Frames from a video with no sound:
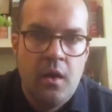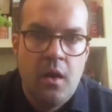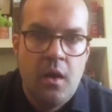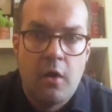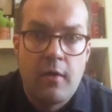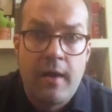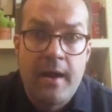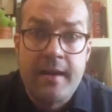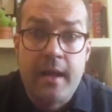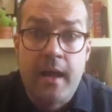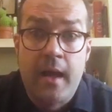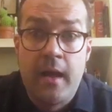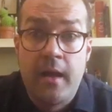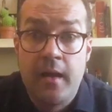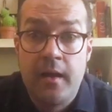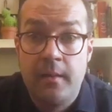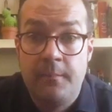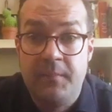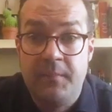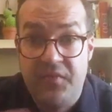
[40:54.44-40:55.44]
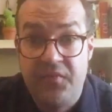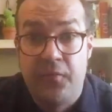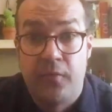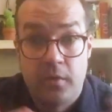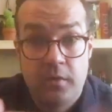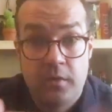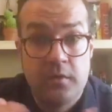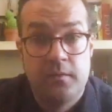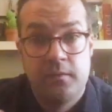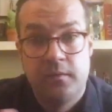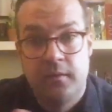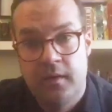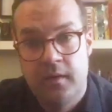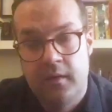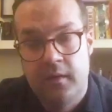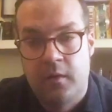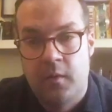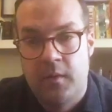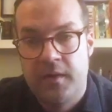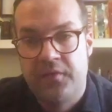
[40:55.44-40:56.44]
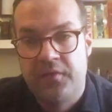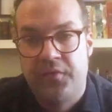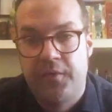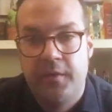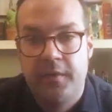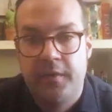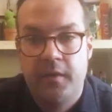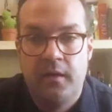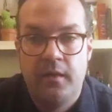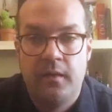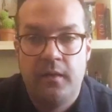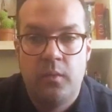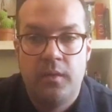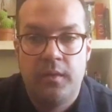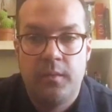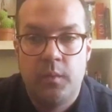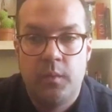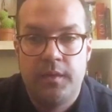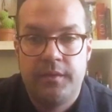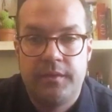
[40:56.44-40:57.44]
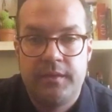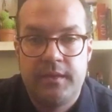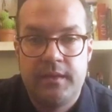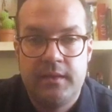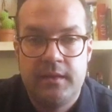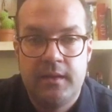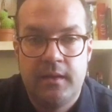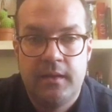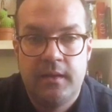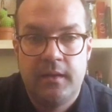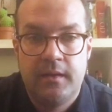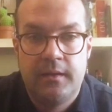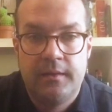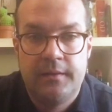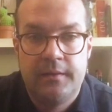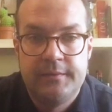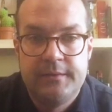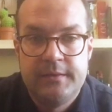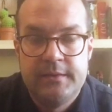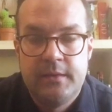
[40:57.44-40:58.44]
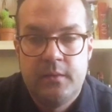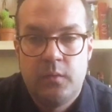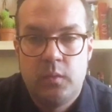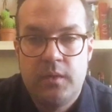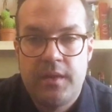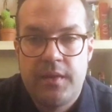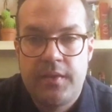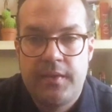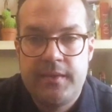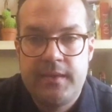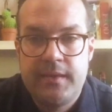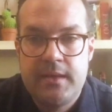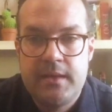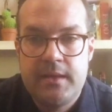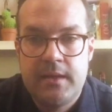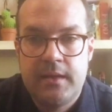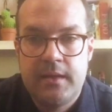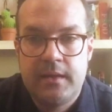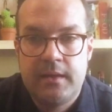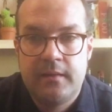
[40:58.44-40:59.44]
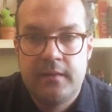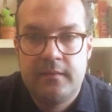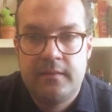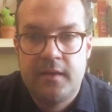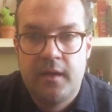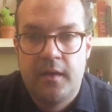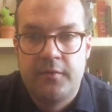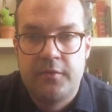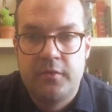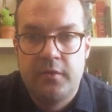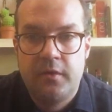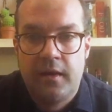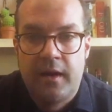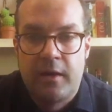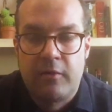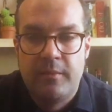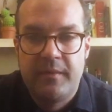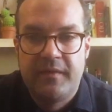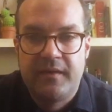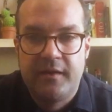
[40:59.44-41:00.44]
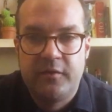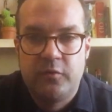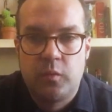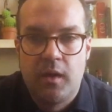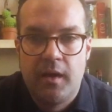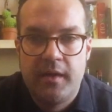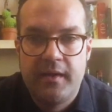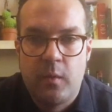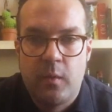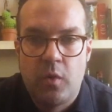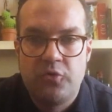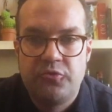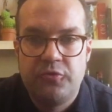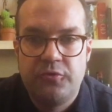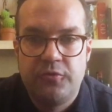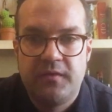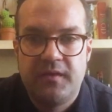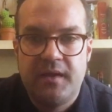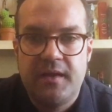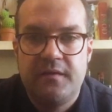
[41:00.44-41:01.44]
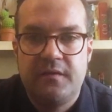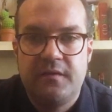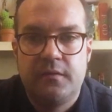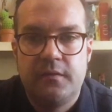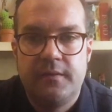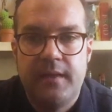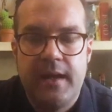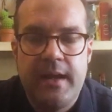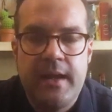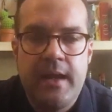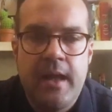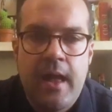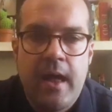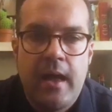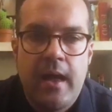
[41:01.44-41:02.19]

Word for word: All right. Uh, before uh, going further with, with the uh, with the uh, the other aromatized wine I want you to taste today,